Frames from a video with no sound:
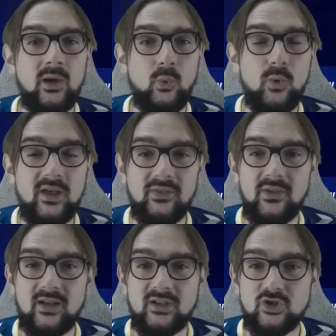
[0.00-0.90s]
with
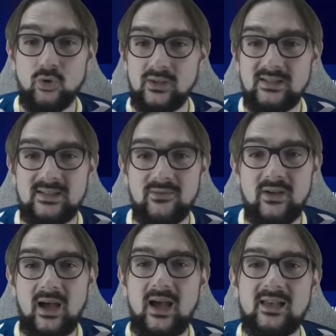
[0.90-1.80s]
a short list of
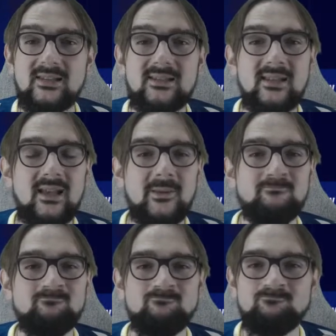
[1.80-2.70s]
guys
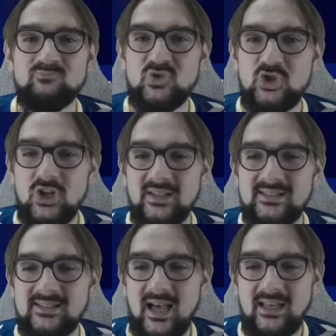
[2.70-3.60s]

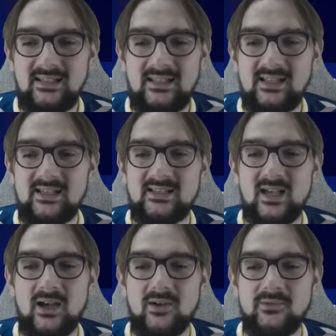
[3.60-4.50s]
just ideas
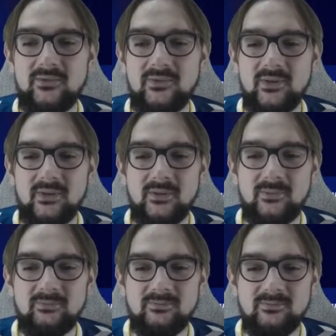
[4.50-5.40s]
of
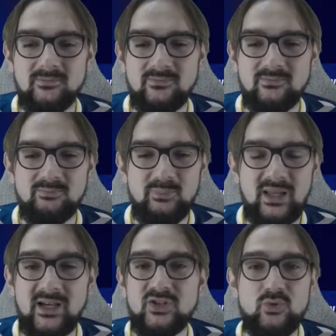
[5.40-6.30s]

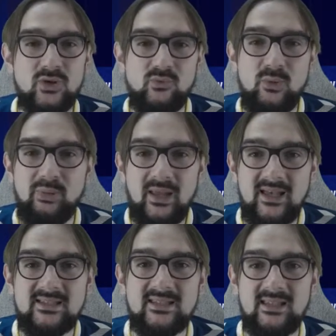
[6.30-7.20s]
players who could
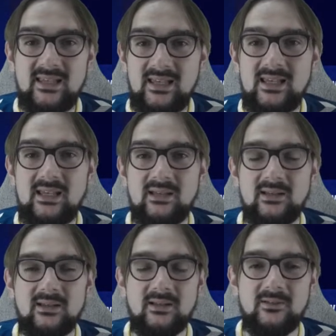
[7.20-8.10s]
replace key
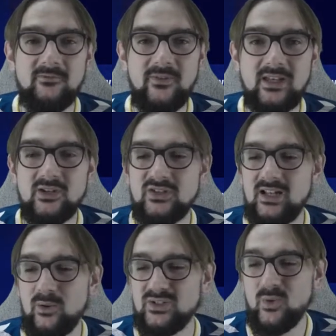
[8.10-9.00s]
figures in
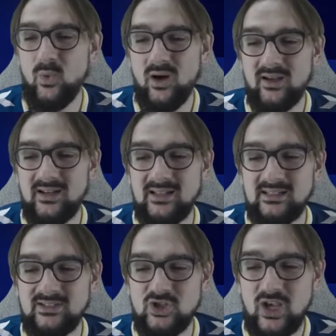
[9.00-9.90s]
our squad.
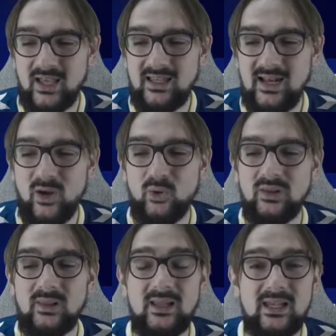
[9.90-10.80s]
Check it out.
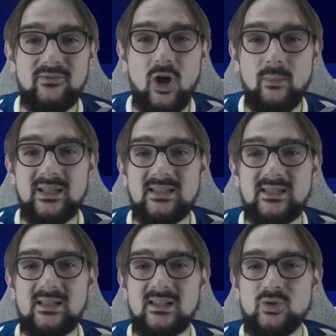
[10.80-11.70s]
Leave comments in
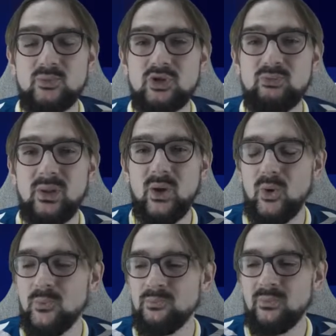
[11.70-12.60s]
the description
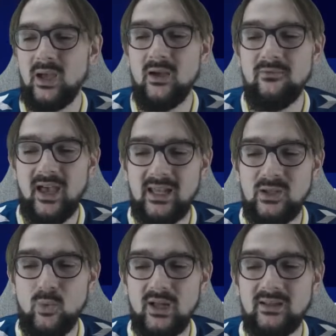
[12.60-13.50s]
below of
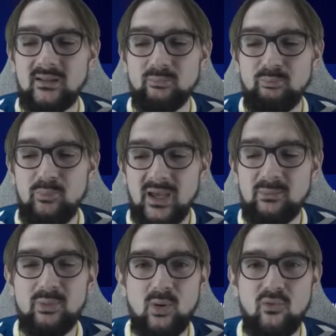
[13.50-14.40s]
anyone,
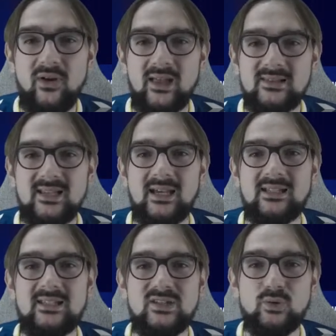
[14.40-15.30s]
big profile
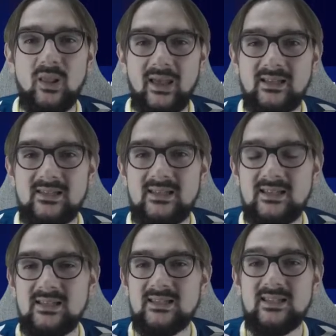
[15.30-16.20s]
signings you'd like to see
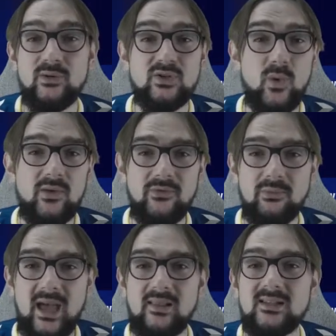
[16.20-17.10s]
in this series, whether from
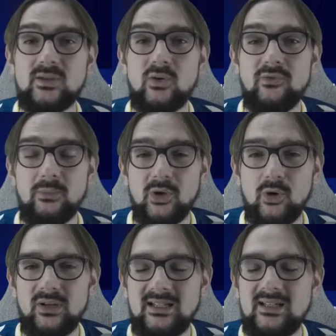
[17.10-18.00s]
that list or from your
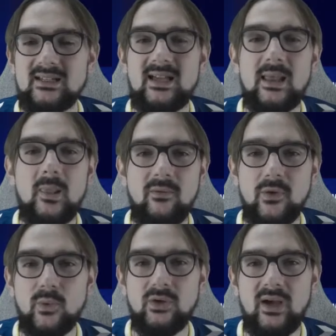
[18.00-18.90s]
own ideas. I love
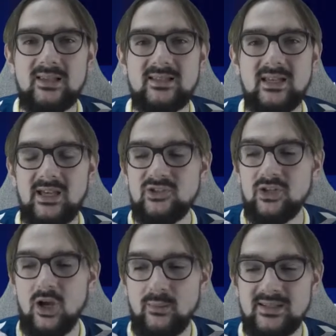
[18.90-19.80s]
it when you guys engage in the
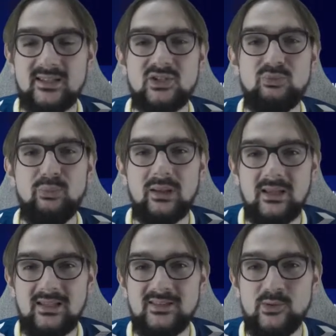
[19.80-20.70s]
comment section.
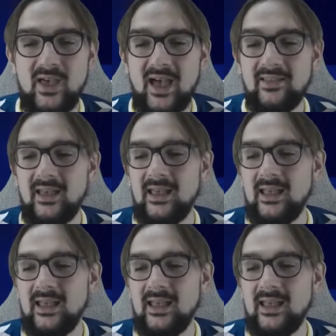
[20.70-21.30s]
Please do that.